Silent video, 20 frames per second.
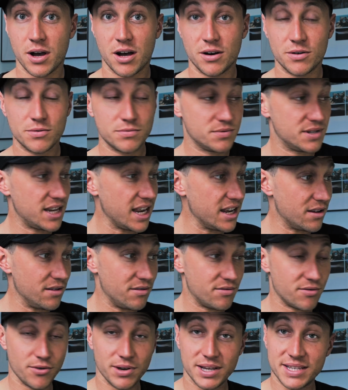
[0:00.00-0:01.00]
I'll take you
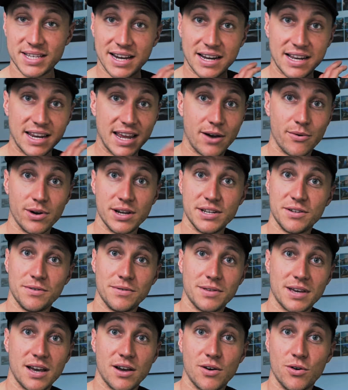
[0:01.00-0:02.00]
through exactly how I do
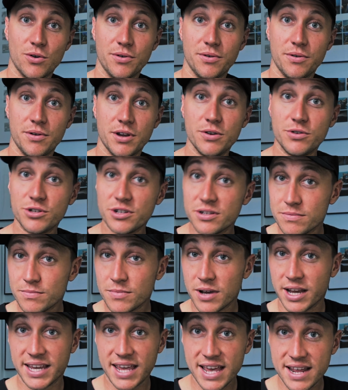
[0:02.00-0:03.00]
that on Notion.
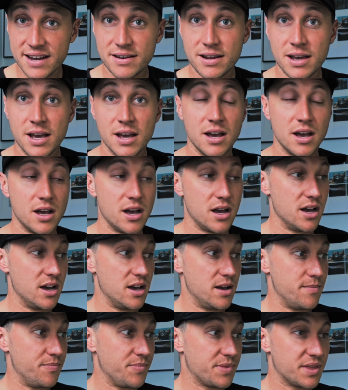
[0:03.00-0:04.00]
Again,
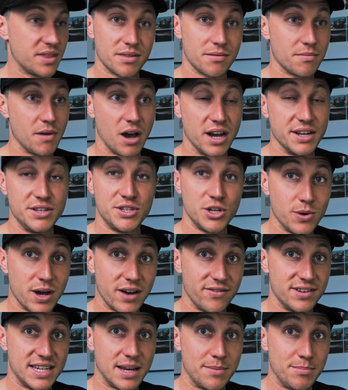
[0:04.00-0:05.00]
I do
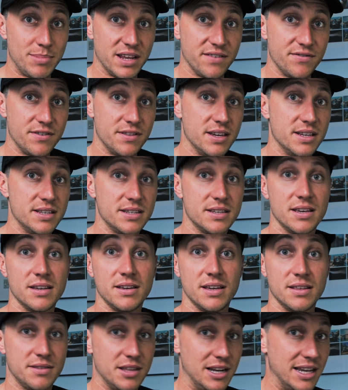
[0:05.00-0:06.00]
have a template for this.
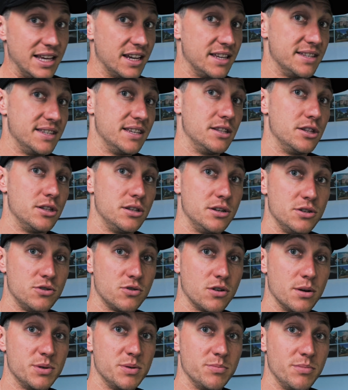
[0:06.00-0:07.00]
The link is in the
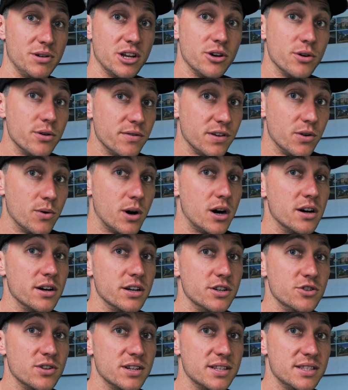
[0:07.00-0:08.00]
description below if you are
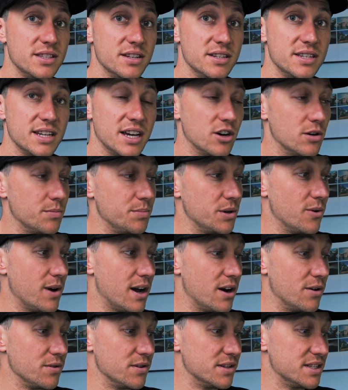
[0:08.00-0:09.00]
interested to help you
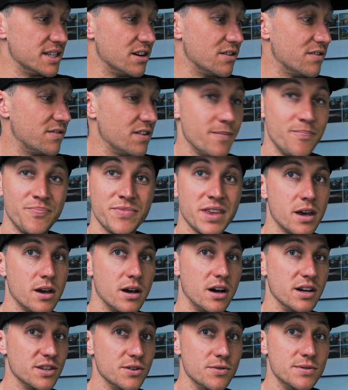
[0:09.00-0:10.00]
out yourself.
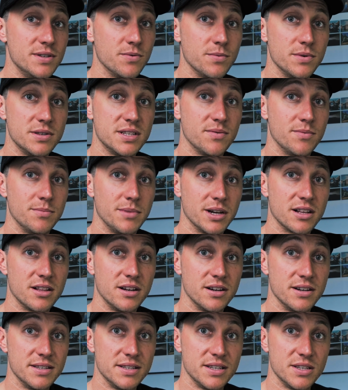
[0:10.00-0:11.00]
I use it with some of my
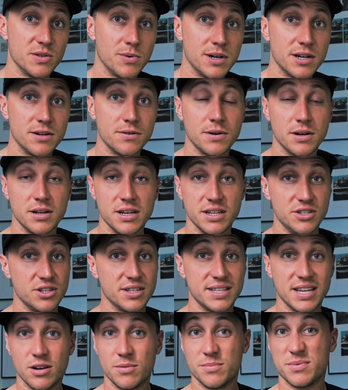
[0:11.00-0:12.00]
clients as well. It
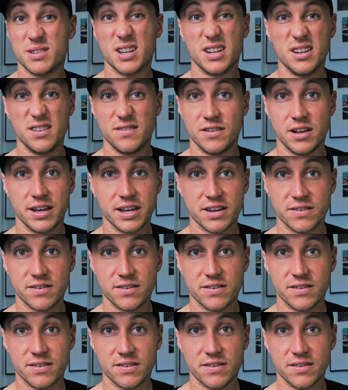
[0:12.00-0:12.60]
just helps kind of like